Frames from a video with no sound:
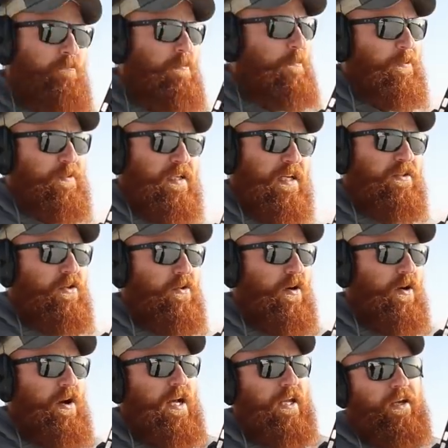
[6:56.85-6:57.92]
People say
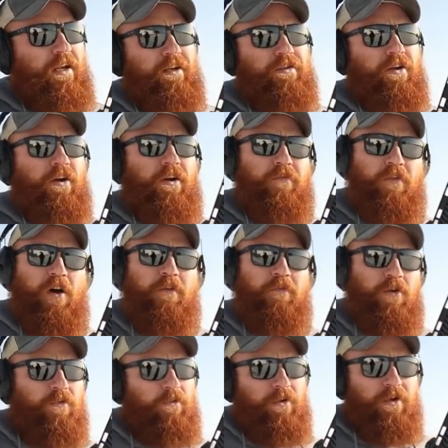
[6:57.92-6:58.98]
200, I can hit a target of
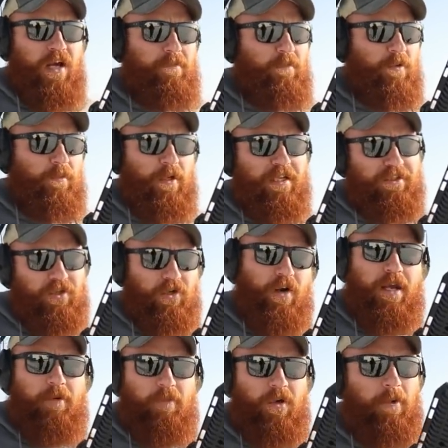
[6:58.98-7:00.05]
500 with a 9mm. That's
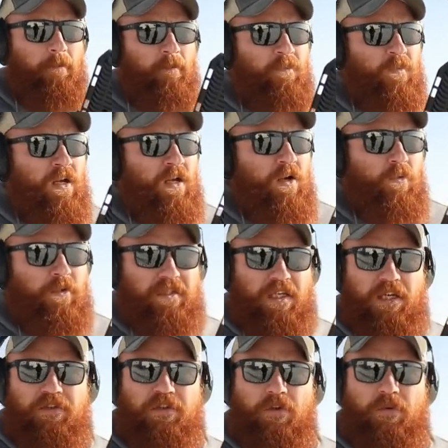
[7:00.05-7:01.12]
great, but what's it
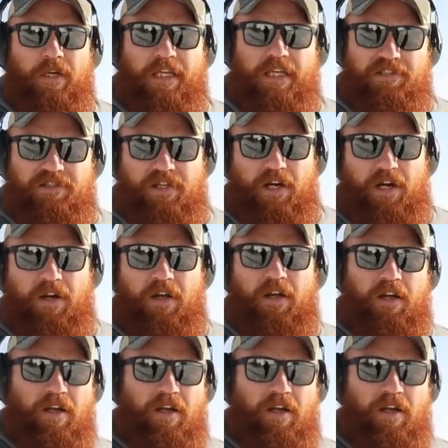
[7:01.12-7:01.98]
gonna do when it gets there?